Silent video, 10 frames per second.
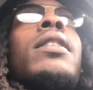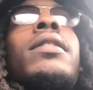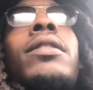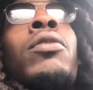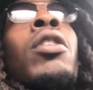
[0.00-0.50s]

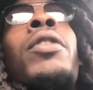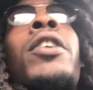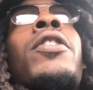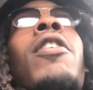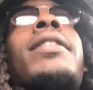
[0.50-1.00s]
you know,
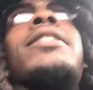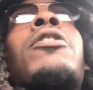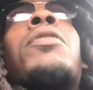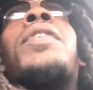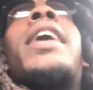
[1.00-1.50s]
hearing all these
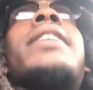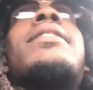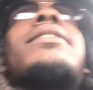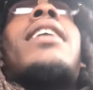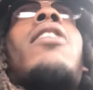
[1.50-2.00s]
notification
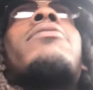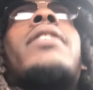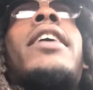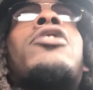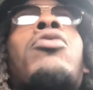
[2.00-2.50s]
sounds
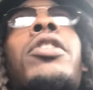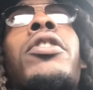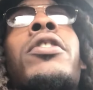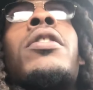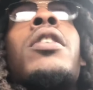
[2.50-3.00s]
that
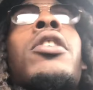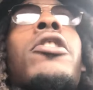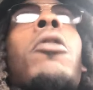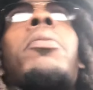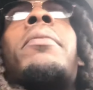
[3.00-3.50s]
trigger
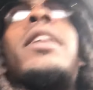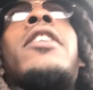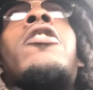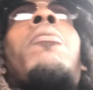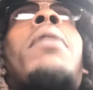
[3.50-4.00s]
dopamine
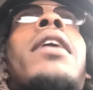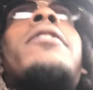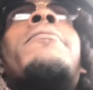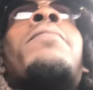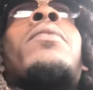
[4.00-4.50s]
in your
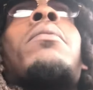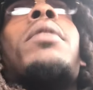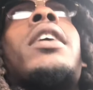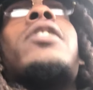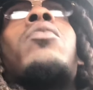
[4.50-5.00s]
body.
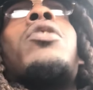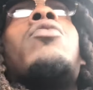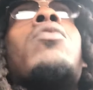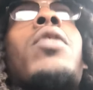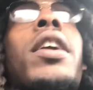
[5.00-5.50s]
Because when
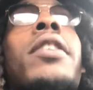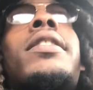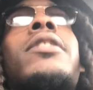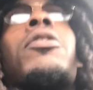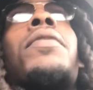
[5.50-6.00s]
you hear
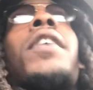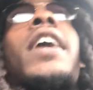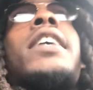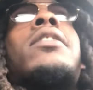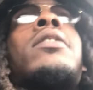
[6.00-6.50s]
these
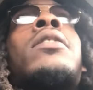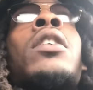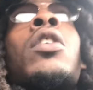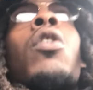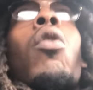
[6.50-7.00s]
notifications
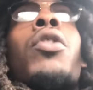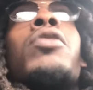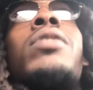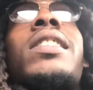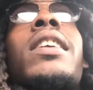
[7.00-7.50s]
or
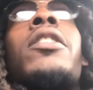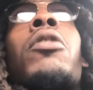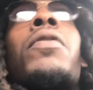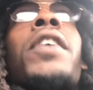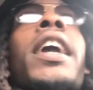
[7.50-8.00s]
you see a
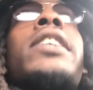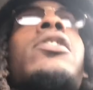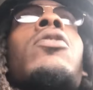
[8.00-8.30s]
notification